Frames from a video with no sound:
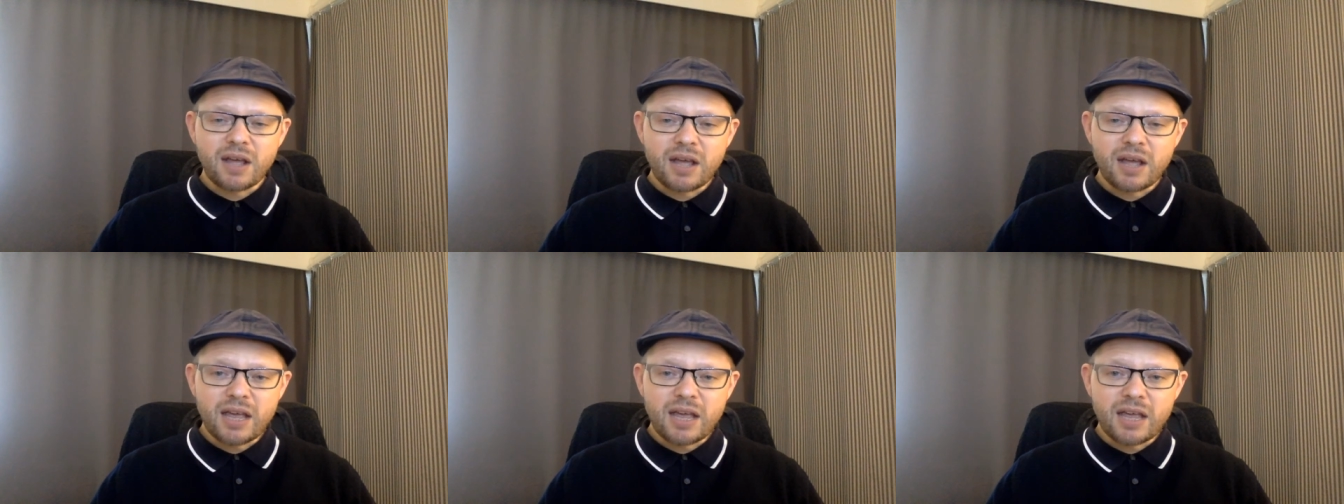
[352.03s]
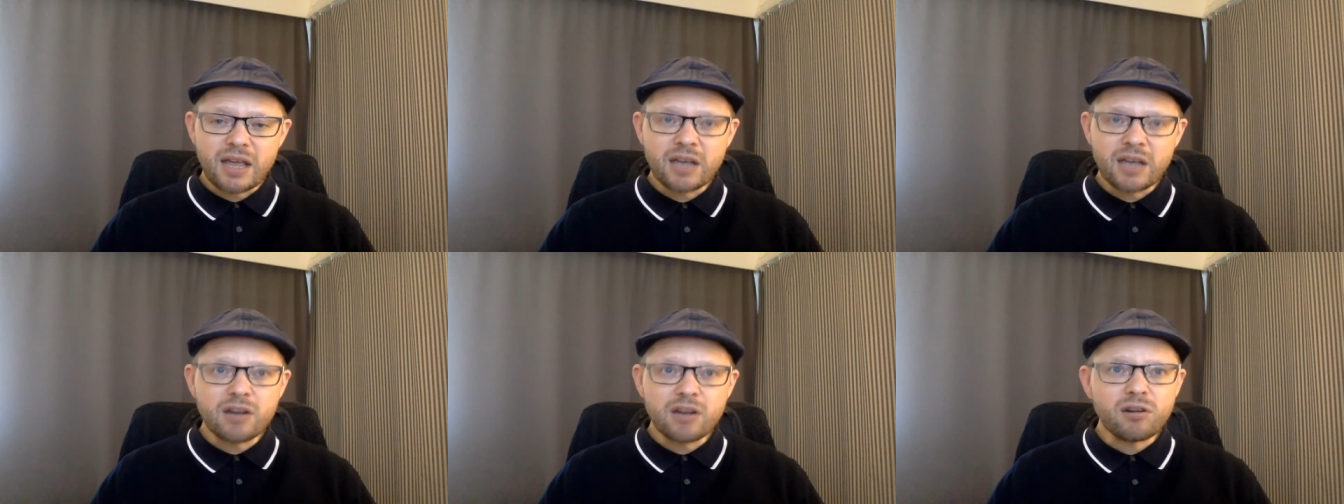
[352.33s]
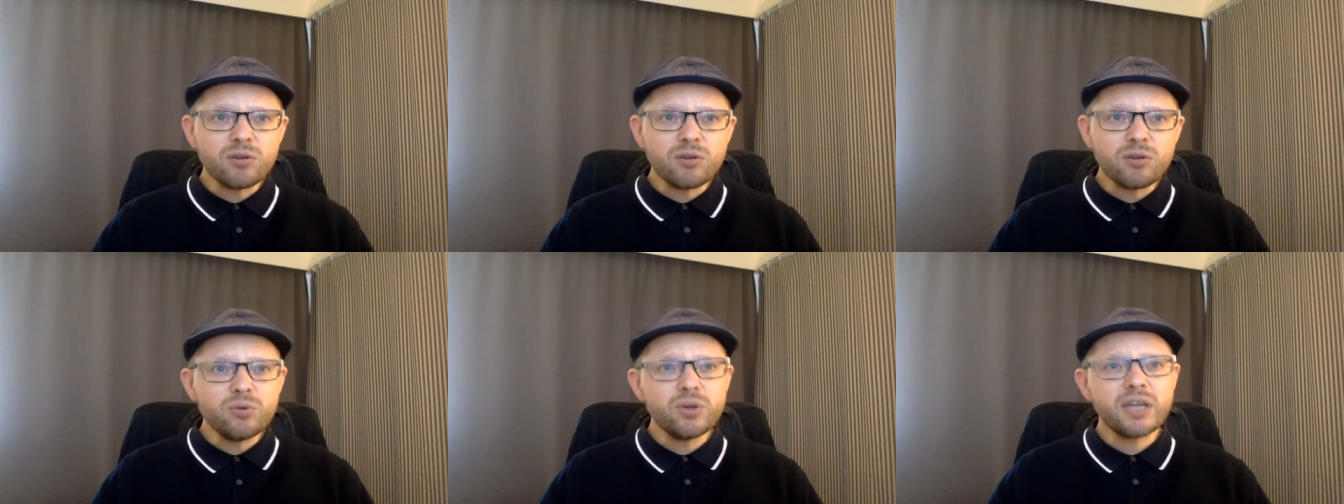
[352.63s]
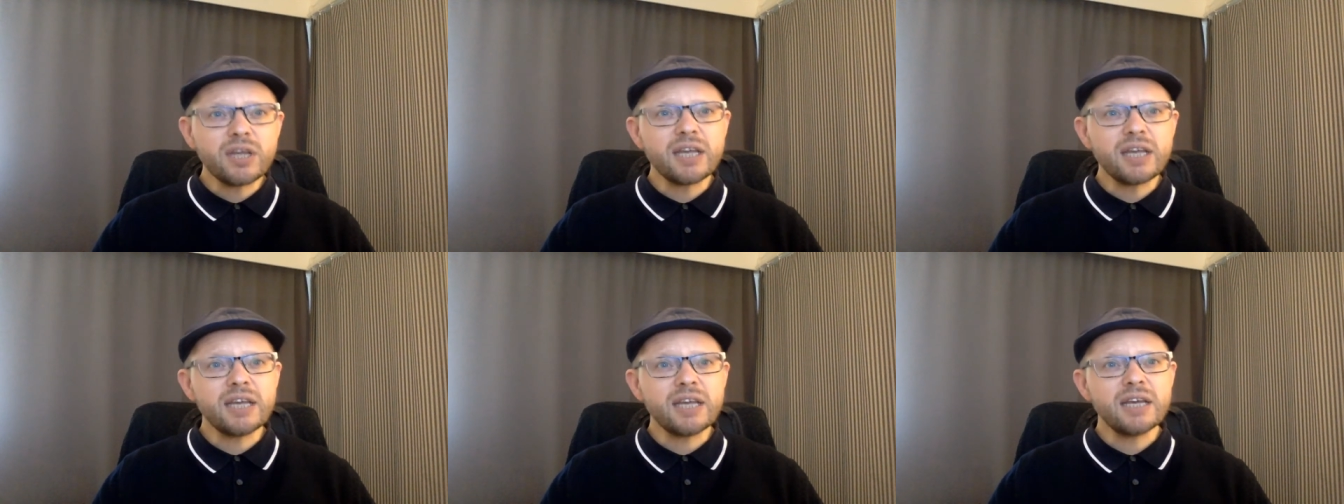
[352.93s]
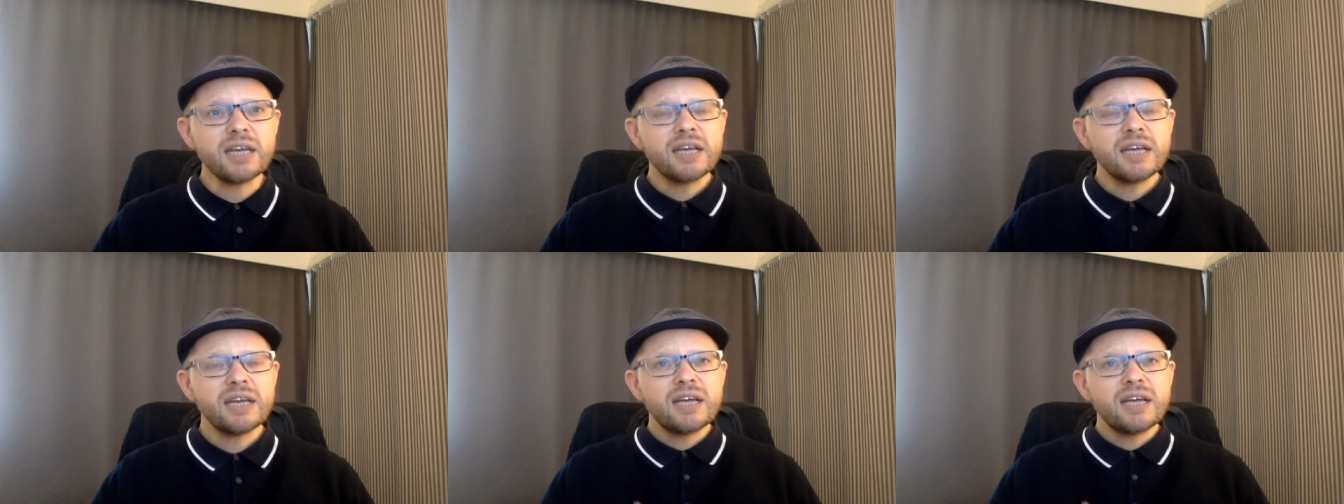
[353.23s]
including
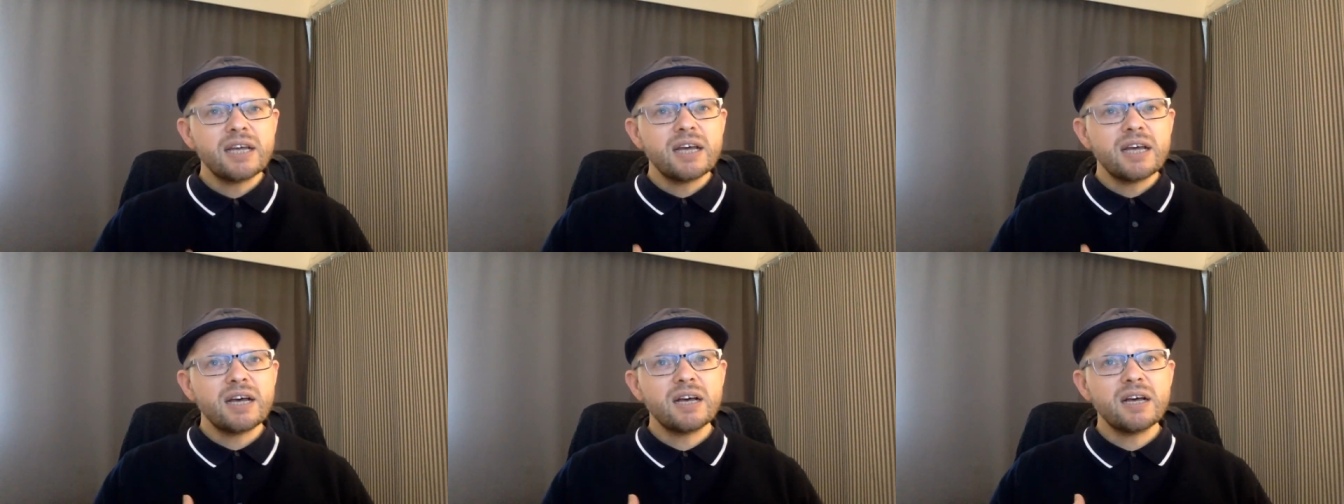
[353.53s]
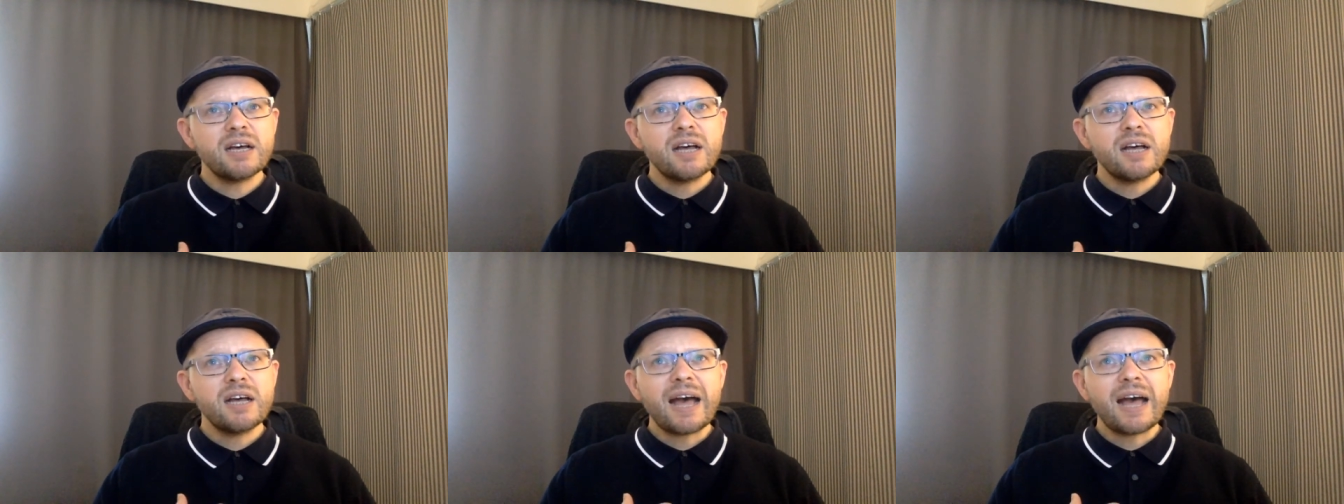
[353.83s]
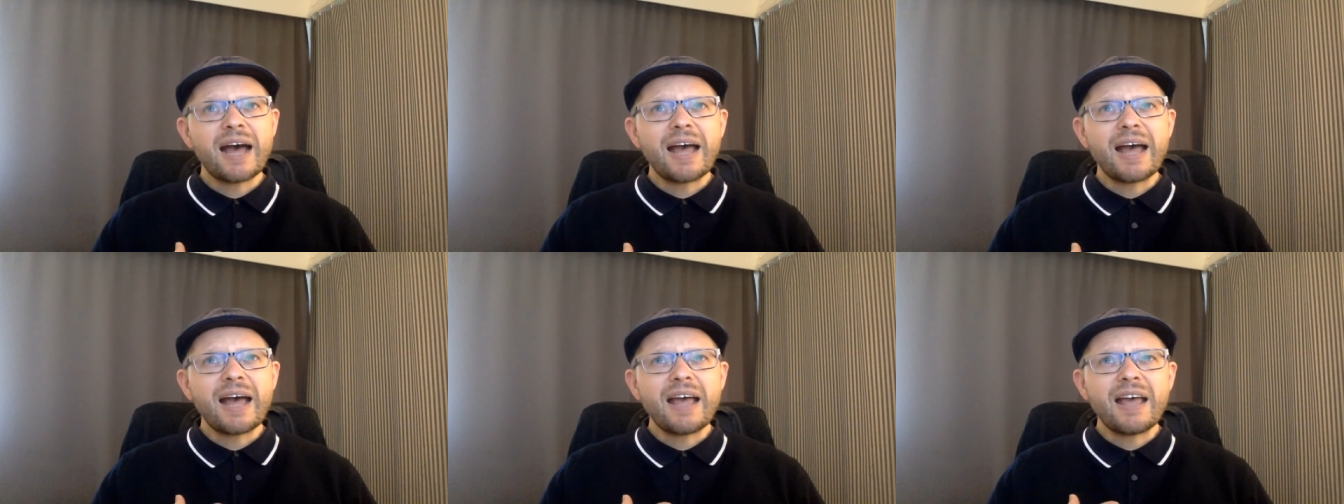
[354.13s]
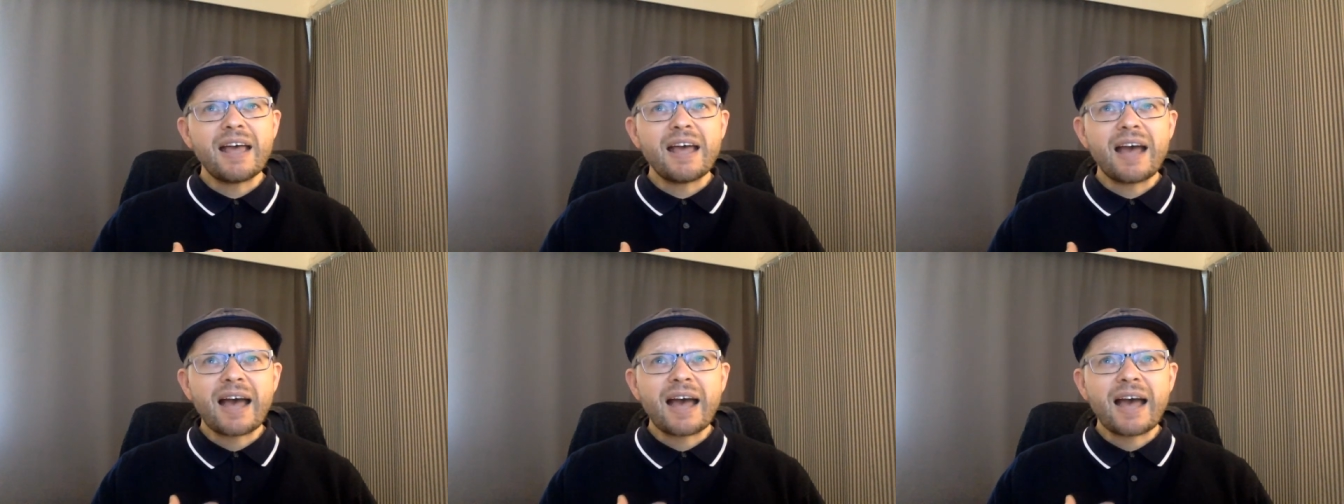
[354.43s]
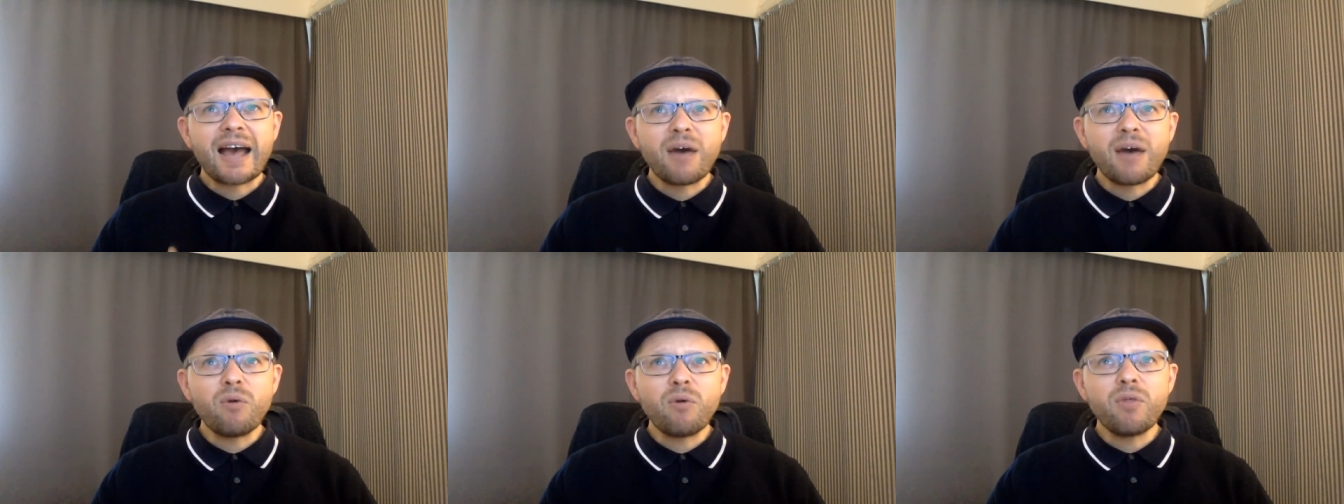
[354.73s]

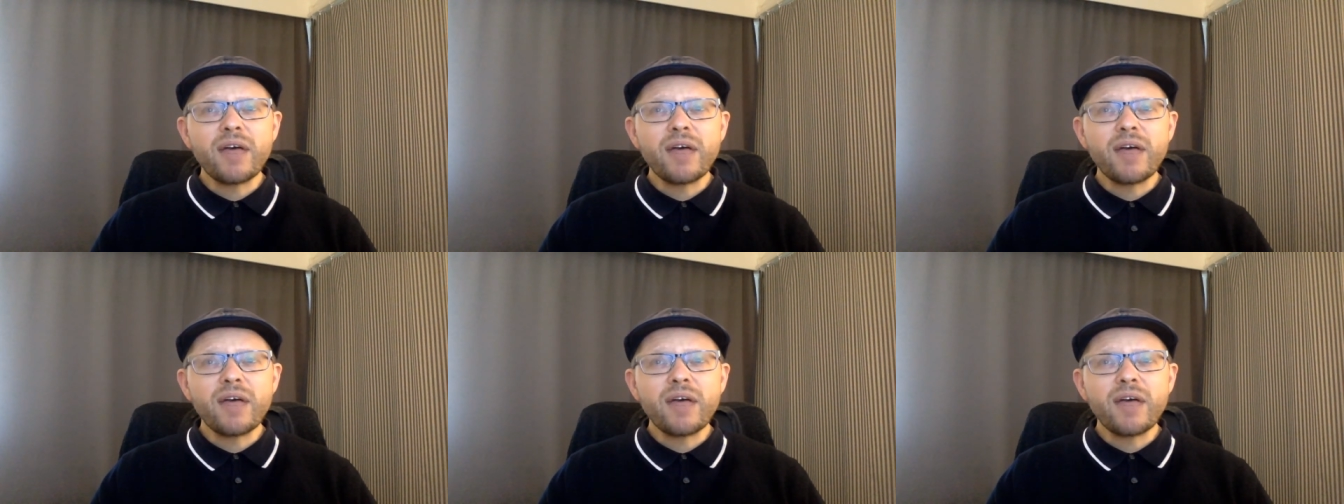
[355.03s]
how